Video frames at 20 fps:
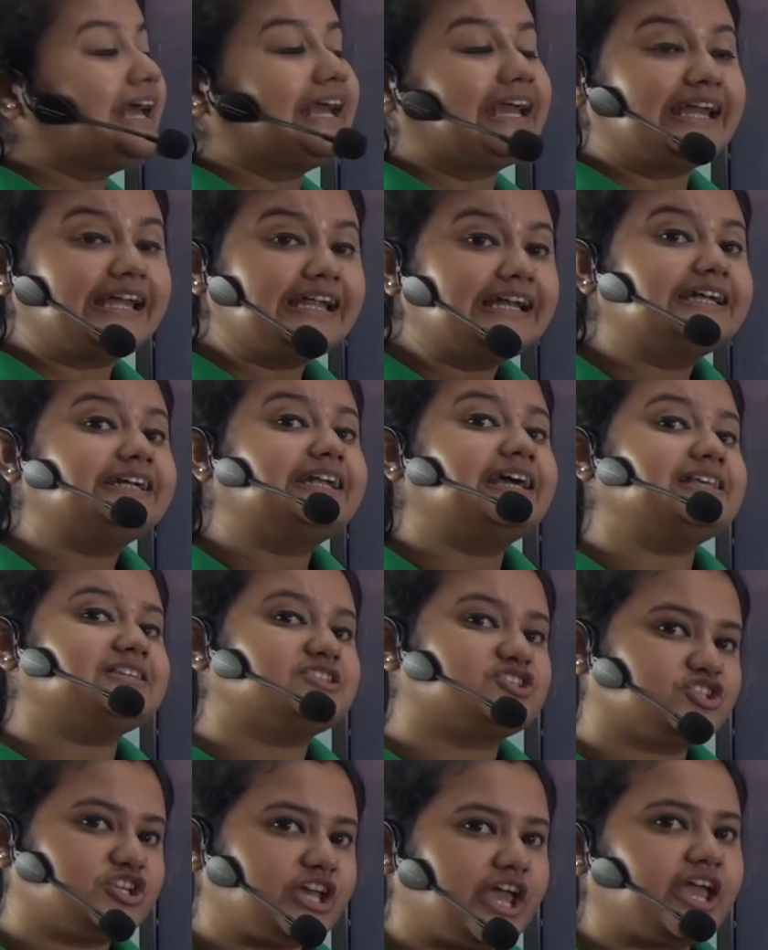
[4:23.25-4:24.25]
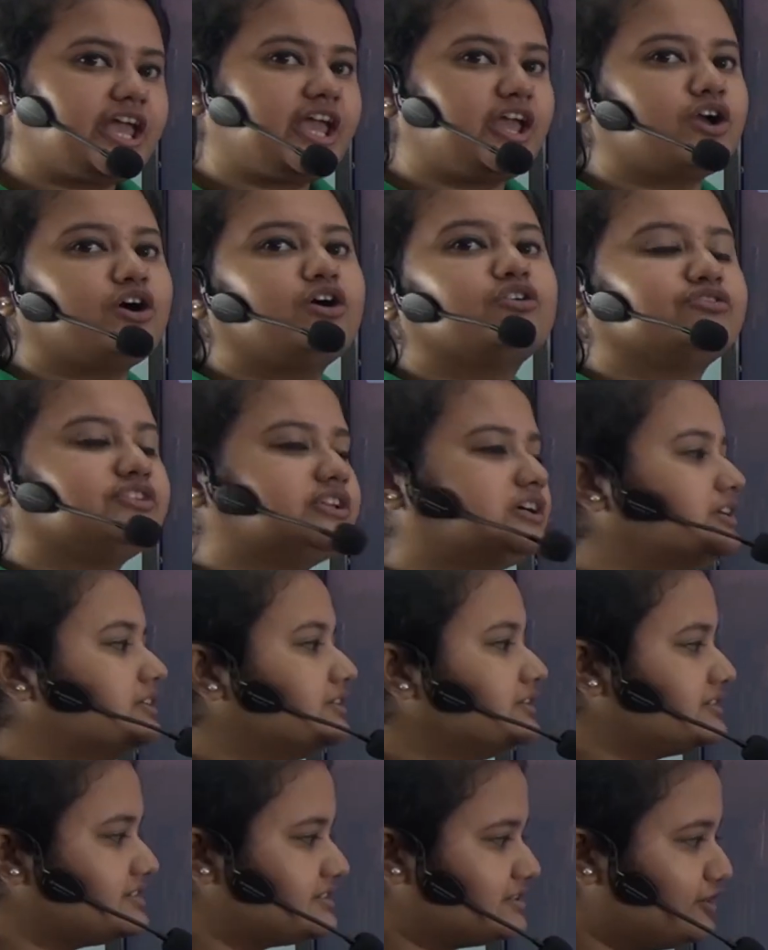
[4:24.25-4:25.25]
intense shaking of the
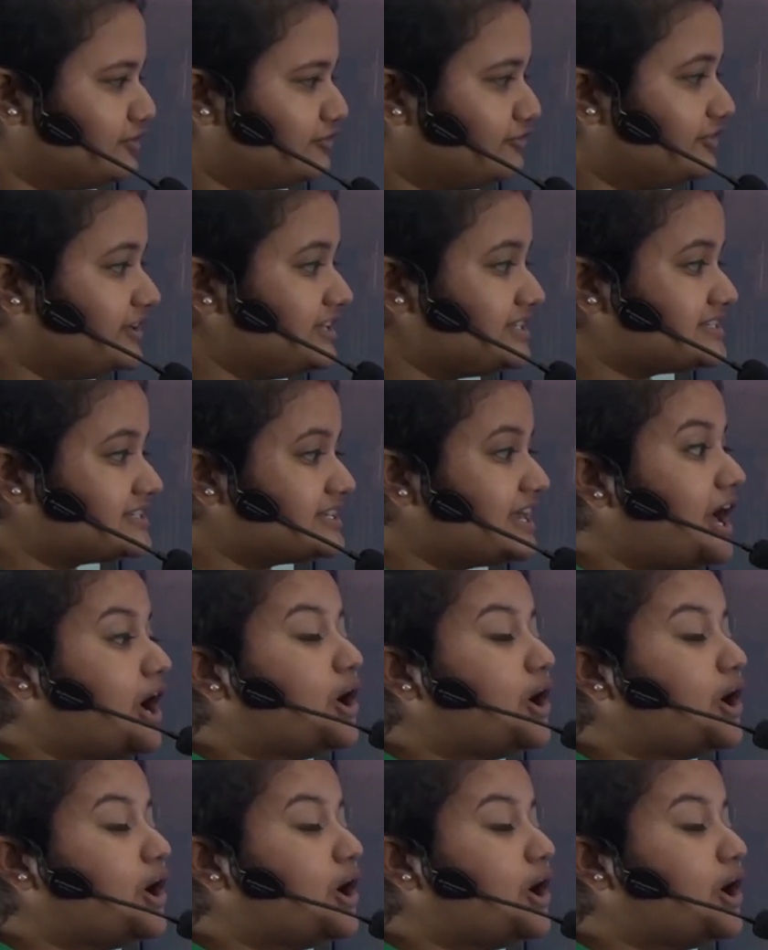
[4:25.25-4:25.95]
earth's surface,